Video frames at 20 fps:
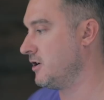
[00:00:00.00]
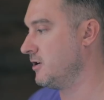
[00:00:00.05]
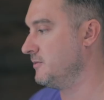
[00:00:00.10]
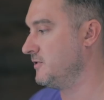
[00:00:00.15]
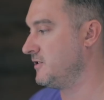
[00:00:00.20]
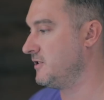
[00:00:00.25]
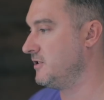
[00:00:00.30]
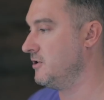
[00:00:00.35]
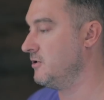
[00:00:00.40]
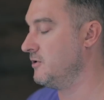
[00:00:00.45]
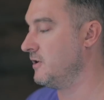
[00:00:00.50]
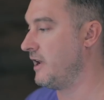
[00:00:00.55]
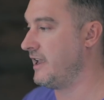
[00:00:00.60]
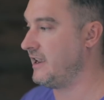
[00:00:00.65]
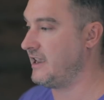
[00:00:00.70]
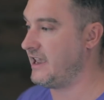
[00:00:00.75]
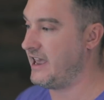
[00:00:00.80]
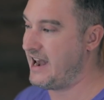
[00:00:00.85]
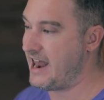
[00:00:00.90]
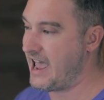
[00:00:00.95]
it comes to
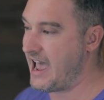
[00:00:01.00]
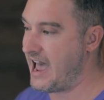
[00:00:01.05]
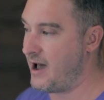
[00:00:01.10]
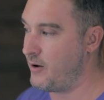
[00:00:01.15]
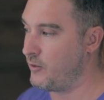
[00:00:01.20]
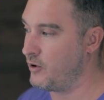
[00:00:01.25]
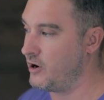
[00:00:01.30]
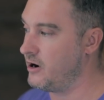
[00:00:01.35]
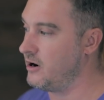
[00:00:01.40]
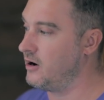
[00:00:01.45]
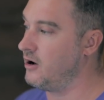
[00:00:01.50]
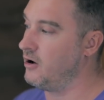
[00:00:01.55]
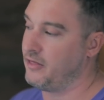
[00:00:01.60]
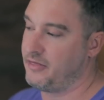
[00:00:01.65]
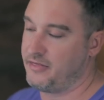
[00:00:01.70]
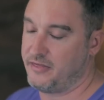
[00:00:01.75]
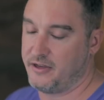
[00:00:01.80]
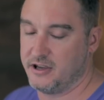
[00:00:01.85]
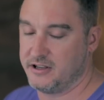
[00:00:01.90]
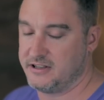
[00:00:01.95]
like an hour or
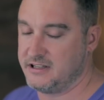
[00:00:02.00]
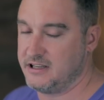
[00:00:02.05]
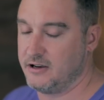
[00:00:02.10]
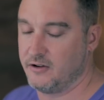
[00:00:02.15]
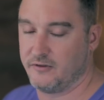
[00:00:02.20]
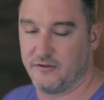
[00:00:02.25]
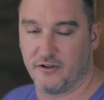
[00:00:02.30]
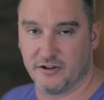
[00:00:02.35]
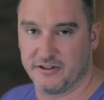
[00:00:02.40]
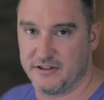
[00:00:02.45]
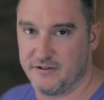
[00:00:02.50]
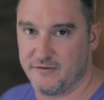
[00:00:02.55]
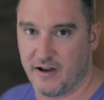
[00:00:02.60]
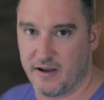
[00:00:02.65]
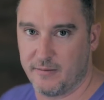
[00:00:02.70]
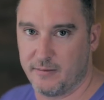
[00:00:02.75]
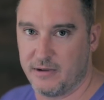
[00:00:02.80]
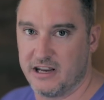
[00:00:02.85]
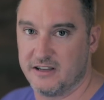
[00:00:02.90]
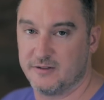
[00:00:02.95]
30 or
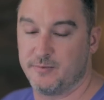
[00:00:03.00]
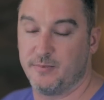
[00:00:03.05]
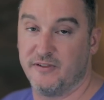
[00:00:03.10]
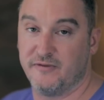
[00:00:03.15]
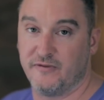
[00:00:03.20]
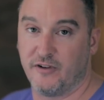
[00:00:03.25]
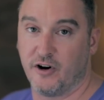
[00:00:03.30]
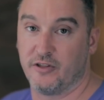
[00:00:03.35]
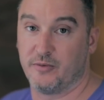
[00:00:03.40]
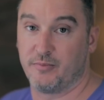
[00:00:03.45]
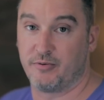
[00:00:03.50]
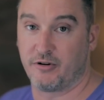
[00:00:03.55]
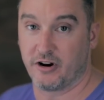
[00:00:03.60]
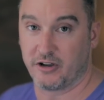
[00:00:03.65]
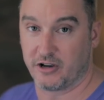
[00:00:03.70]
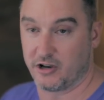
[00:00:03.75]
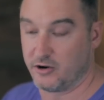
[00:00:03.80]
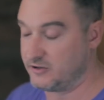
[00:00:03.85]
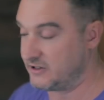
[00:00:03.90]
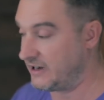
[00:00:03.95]
45 minutes before the
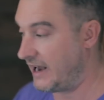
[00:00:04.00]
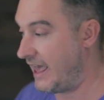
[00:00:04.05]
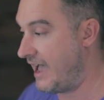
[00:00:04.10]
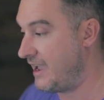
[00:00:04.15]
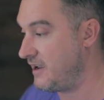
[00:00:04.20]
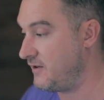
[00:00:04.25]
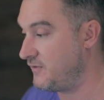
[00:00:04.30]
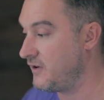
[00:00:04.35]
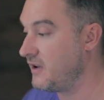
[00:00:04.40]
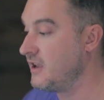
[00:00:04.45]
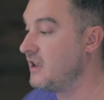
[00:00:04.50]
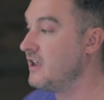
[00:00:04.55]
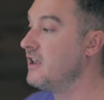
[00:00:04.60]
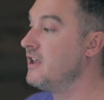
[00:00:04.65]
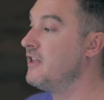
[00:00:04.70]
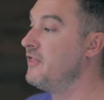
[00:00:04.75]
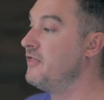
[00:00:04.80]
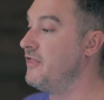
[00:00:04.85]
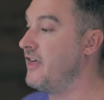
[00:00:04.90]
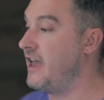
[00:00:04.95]
product goes live,
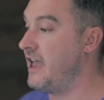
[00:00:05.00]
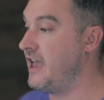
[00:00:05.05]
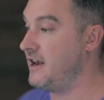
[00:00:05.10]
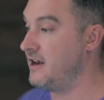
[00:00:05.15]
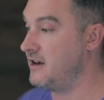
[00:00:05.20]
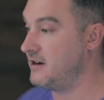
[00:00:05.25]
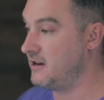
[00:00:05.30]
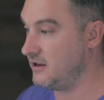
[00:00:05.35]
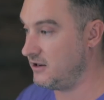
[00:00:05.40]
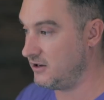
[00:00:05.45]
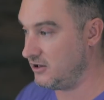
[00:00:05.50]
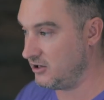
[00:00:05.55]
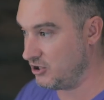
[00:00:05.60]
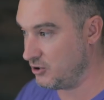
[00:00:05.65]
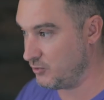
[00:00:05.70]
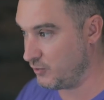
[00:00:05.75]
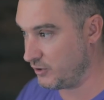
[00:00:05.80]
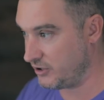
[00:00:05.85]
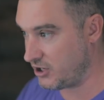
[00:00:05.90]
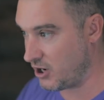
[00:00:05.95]
then
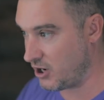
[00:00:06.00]
you